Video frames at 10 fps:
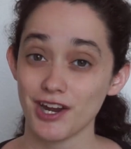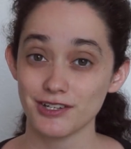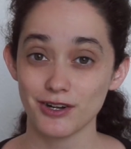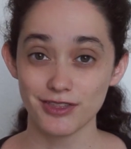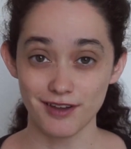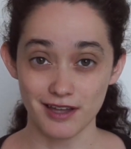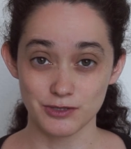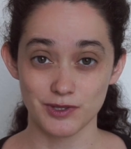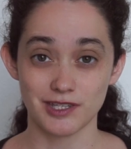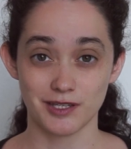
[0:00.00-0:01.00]
share your
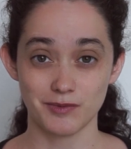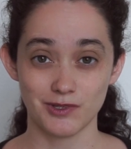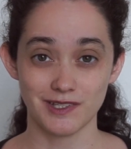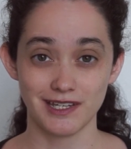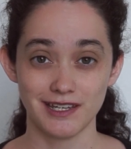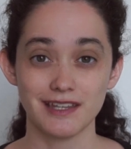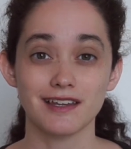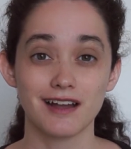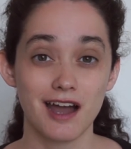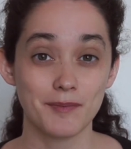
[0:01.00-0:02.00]
thoughts with the community in
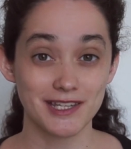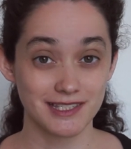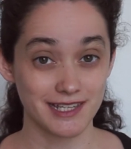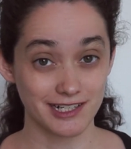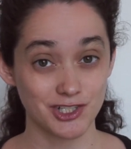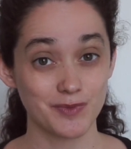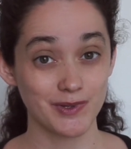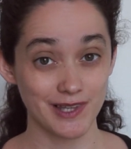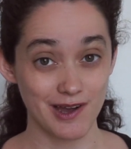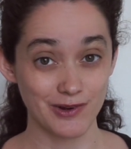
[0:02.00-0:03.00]
the comments section
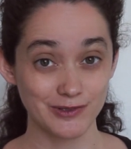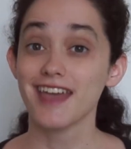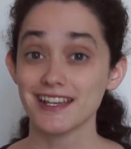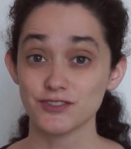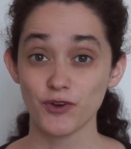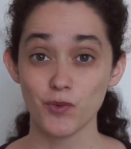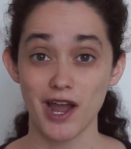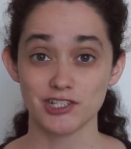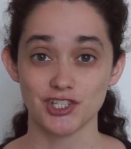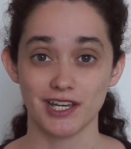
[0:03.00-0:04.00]
below. Thanks for
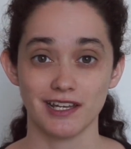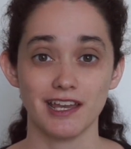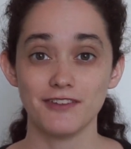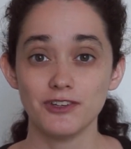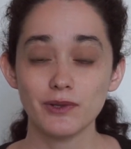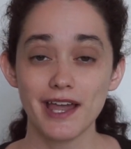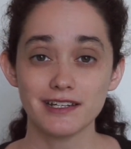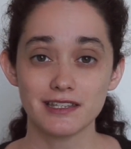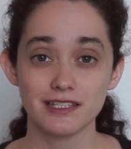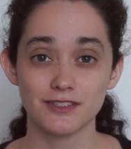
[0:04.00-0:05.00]
watching. If you
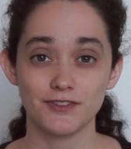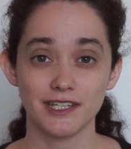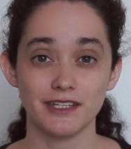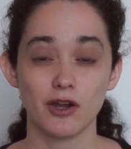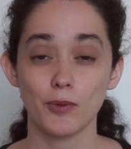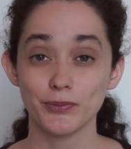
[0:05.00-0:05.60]
liked this video,